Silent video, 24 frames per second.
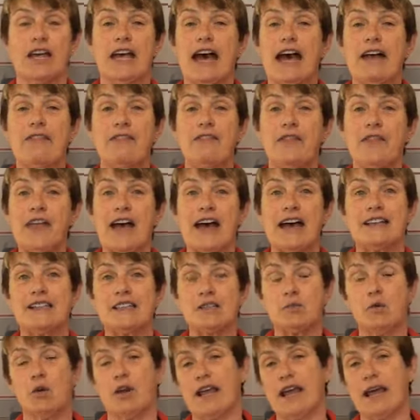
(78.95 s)
And
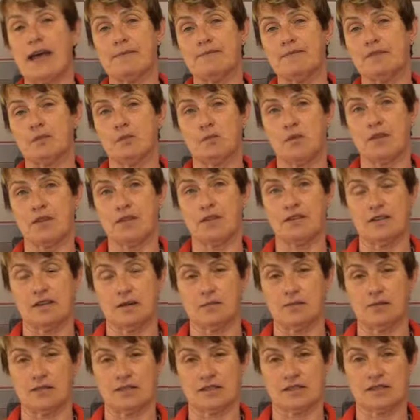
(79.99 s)
that's what happens with
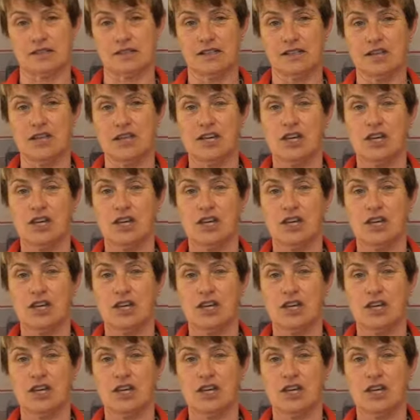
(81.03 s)
doubles.